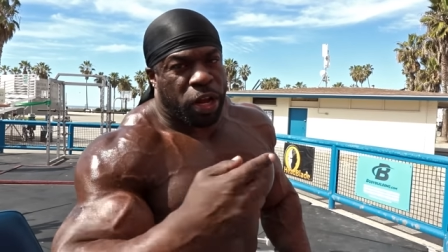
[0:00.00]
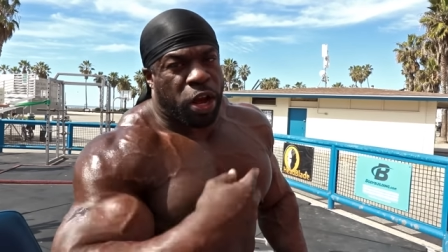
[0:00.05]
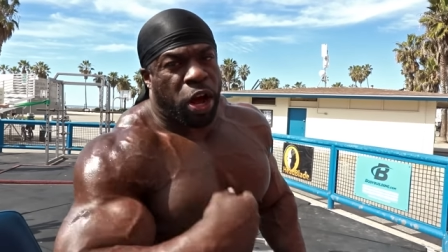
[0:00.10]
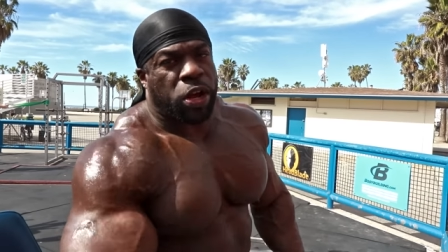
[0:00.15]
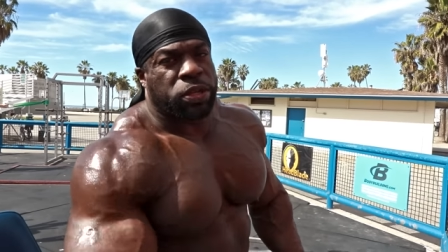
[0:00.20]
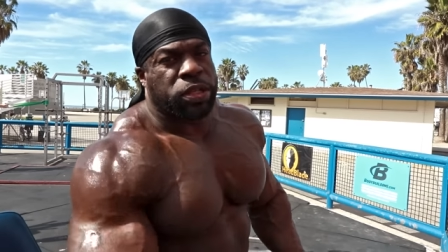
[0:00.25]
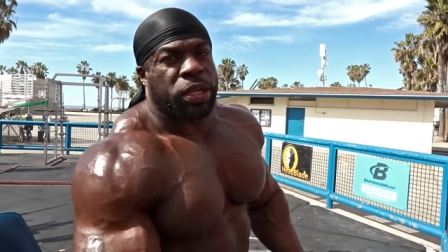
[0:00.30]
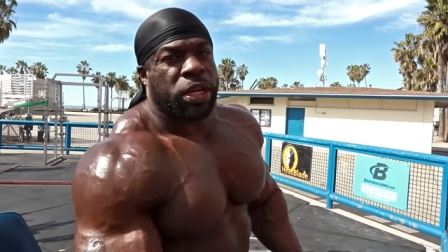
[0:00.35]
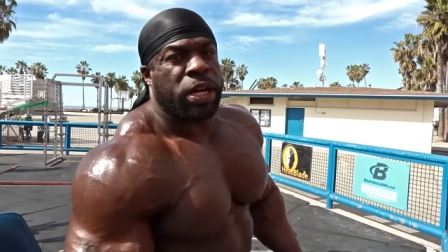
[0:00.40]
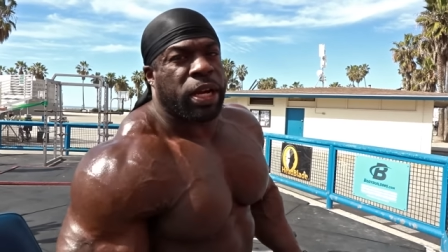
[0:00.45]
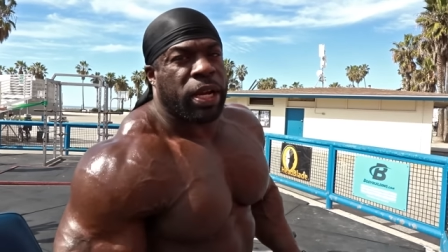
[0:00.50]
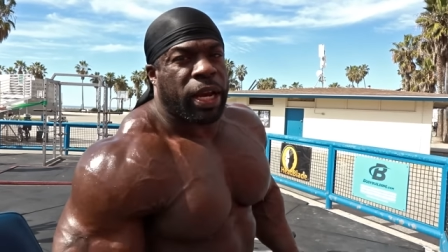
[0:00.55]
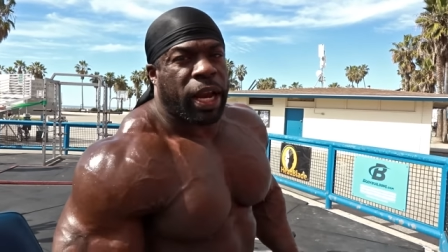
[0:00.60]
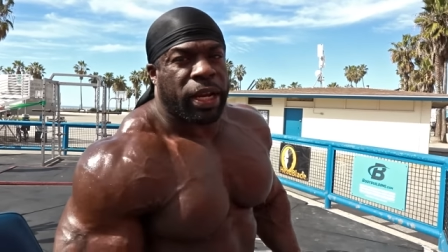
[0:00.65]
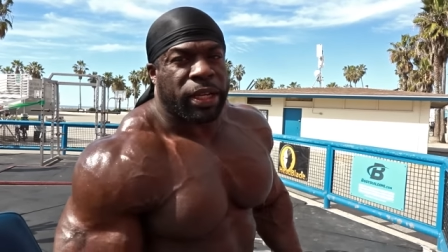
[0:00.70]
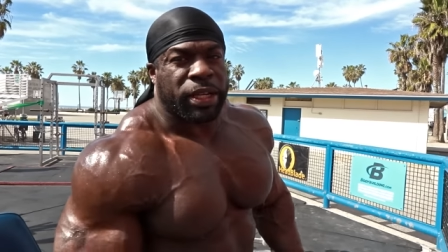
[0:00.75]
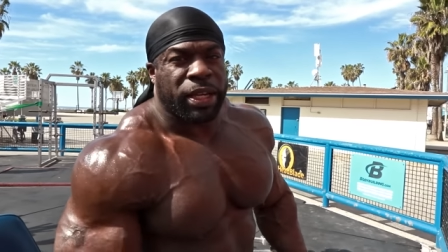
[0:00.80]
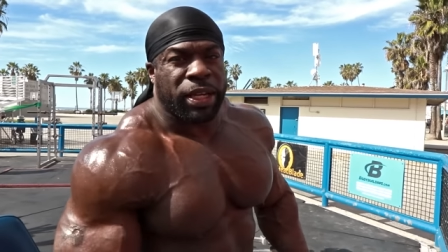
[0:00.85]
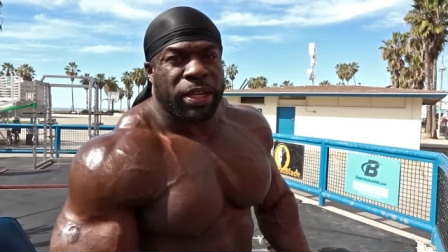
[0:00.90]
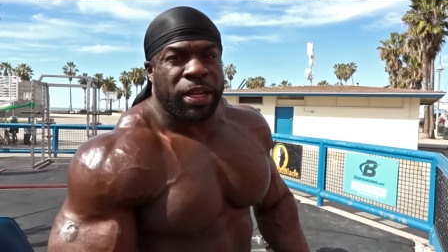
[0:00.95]
costs to look
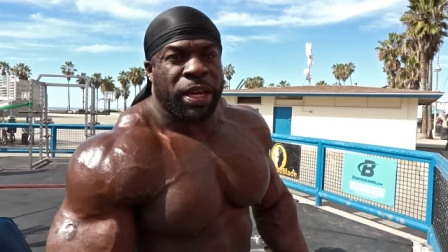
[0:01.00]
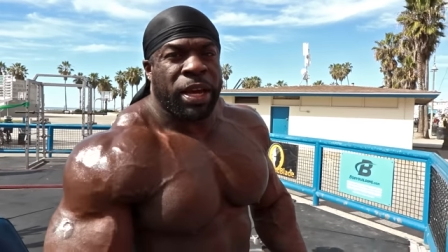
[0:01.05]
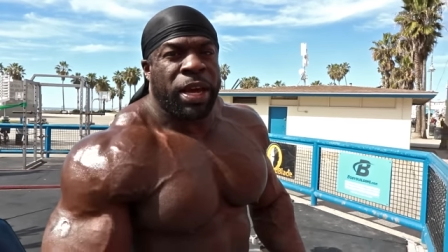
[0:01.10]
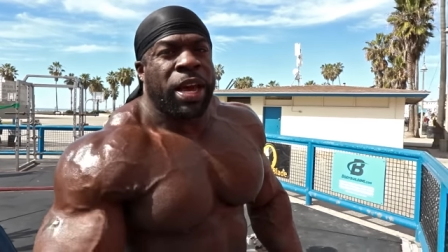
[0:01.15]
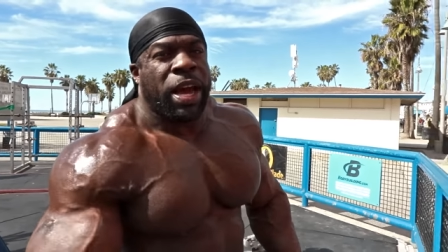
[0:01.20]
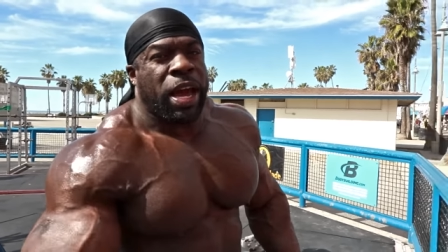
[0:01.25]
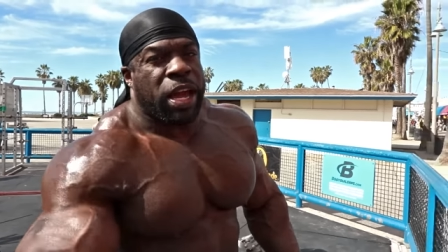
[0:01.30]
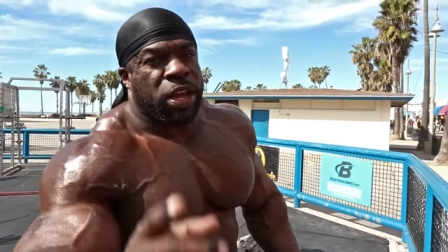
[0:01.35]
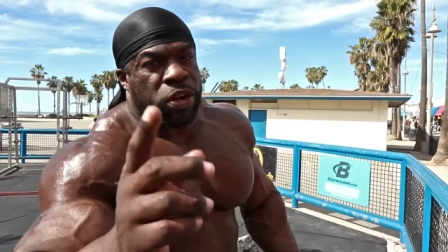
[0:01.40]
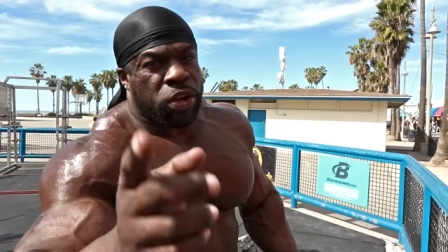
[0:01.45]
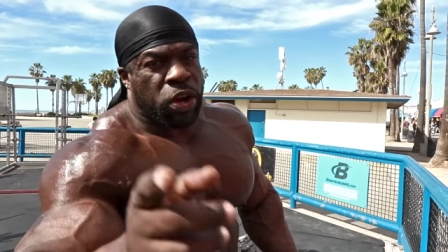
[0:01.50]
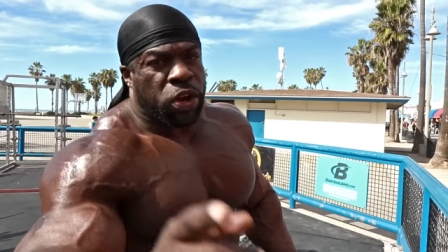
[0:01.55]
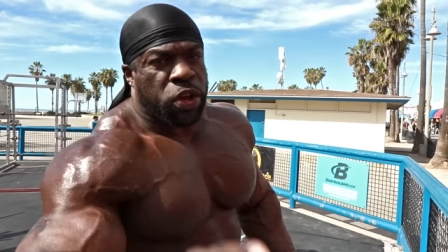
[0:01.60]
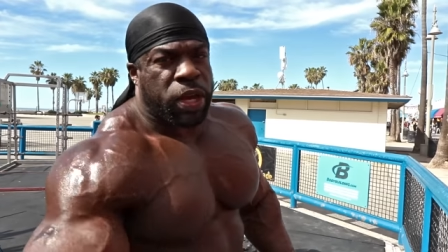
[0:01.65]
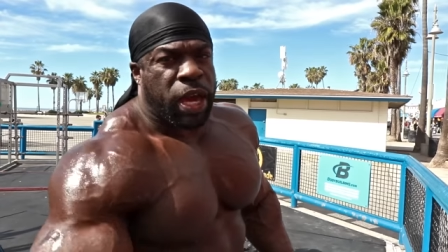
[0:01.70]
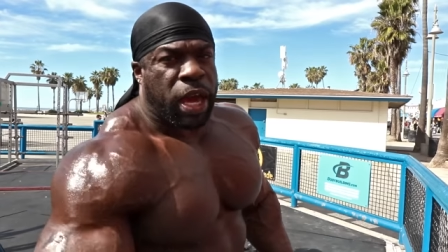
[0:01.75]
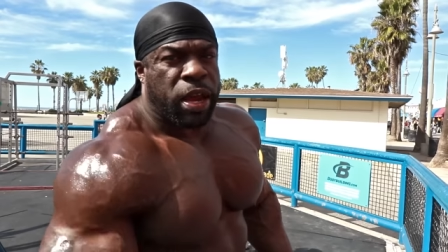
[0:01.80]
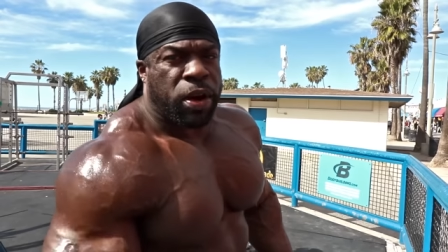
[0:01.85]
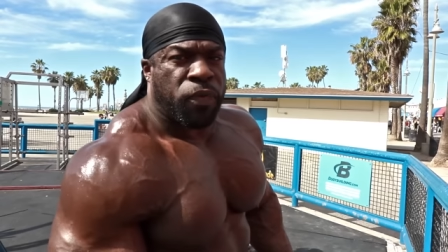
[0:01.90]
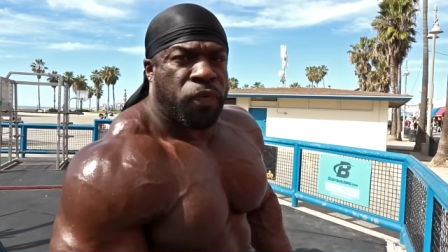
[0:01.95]
like this. And you know you
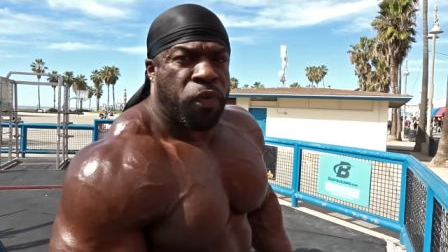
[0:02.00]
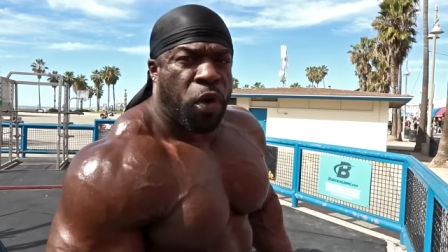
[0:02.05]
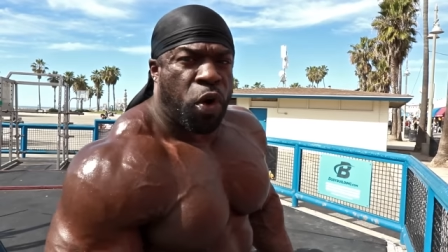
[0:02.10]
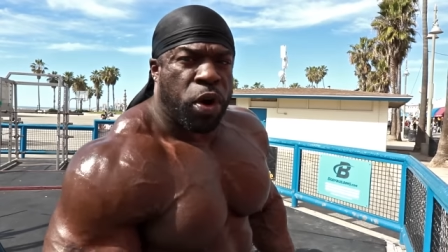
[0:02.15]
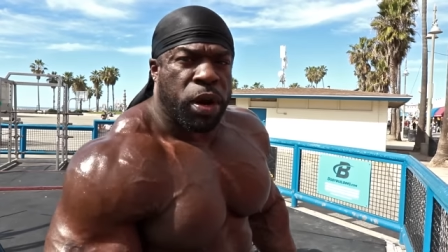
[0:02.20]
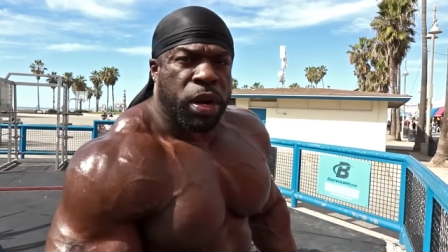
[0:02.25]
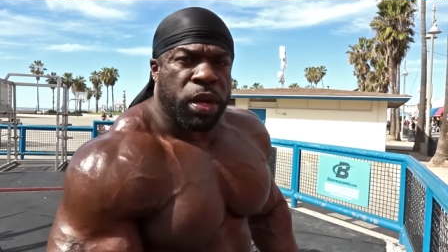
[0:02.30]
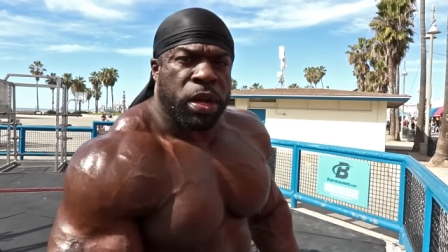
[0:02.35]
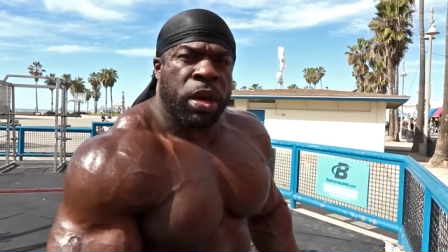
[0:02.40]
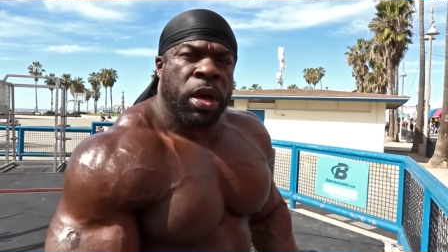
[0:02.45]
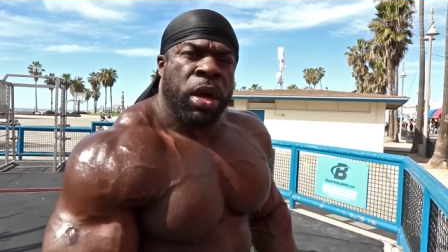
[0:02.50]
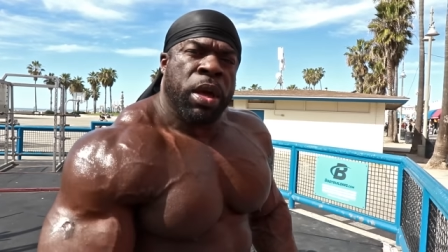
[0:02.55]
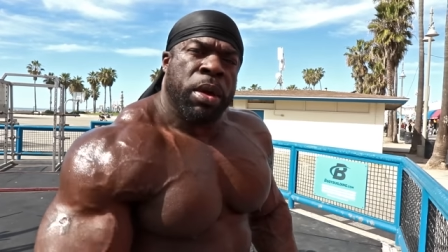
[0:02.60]
can't afford it.